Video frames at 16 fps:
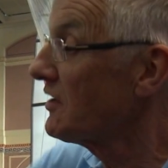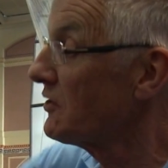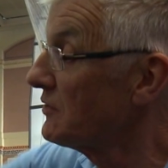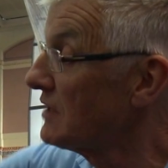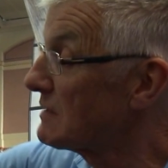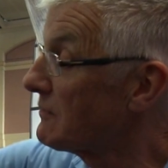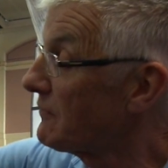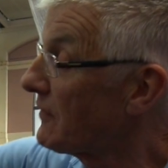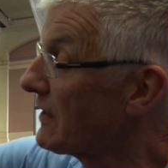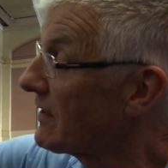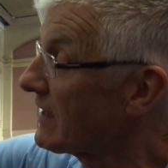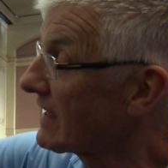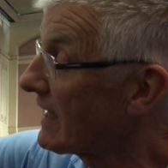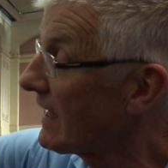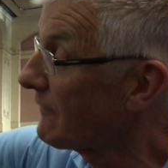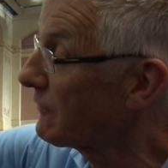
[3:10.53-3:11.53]
You need to be very
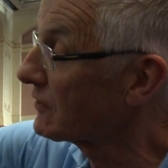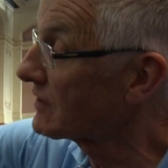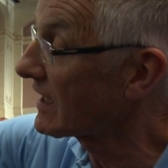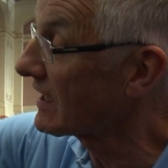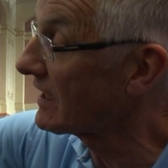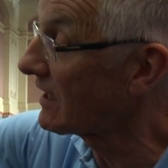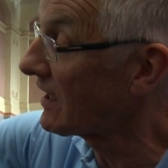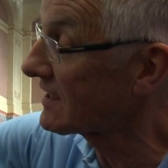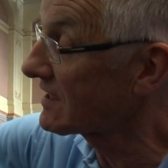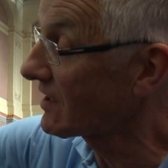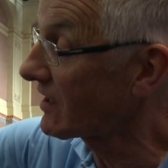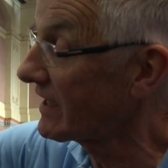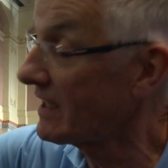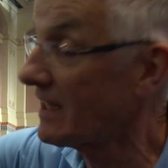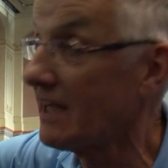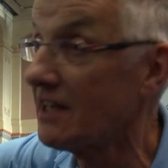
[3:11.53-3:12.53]
careful to get a nice
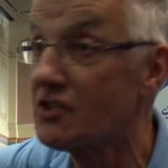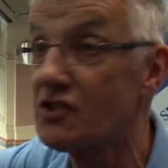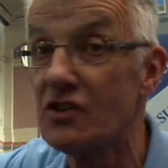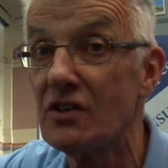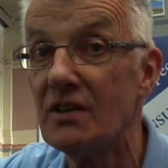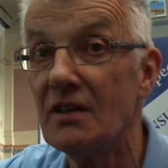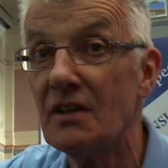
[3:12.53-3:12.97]
clean edge,